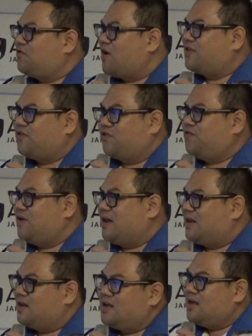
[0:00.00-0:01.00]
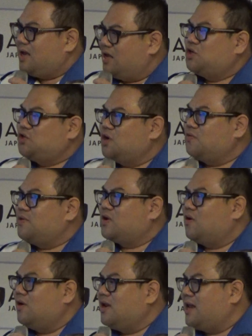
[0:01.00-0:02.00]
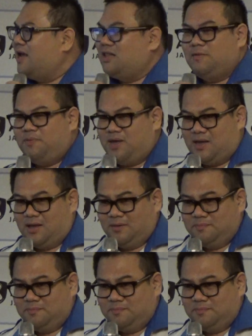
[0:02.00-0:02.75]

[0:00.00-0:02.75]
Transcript: triphosphate. In short, we call it ATP.